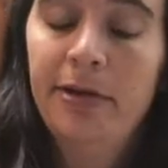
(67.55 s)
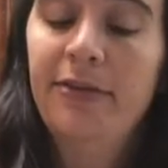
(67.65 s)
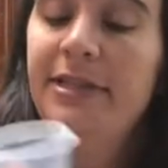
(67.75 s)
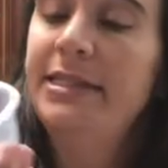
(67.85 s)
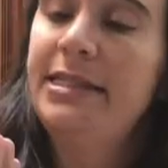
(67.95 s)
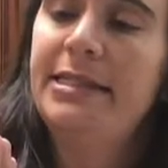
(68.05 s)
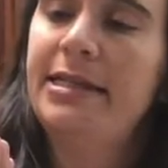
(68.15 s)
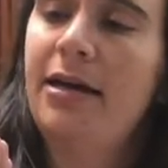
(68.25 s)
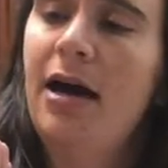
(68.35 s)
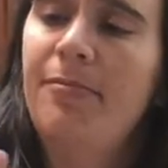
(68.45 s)
This is a
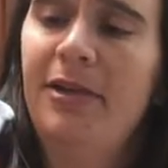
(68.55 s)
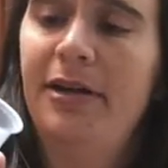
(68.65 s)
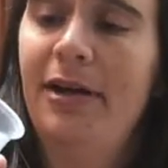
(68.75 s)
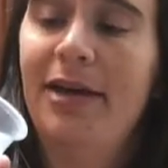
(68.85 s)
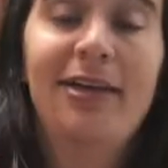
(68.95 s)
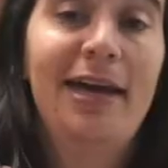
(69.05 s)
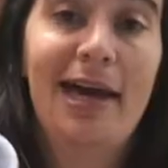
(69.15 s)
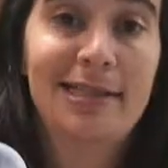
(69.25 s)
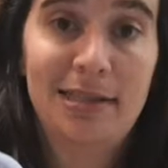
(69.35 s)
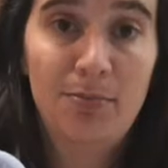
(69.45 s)
cup that I think it
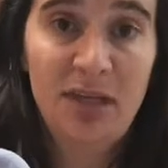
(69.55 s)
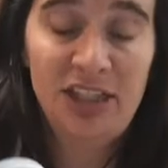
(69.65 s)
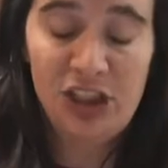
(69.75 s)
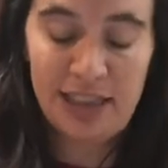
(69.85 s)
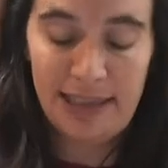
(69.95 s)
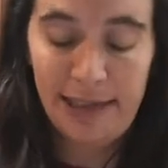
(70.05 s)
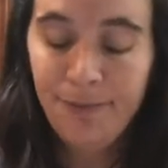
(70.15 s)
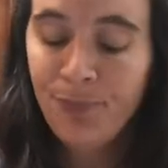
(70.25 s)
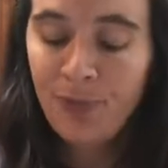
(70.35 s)
had some peaches in it.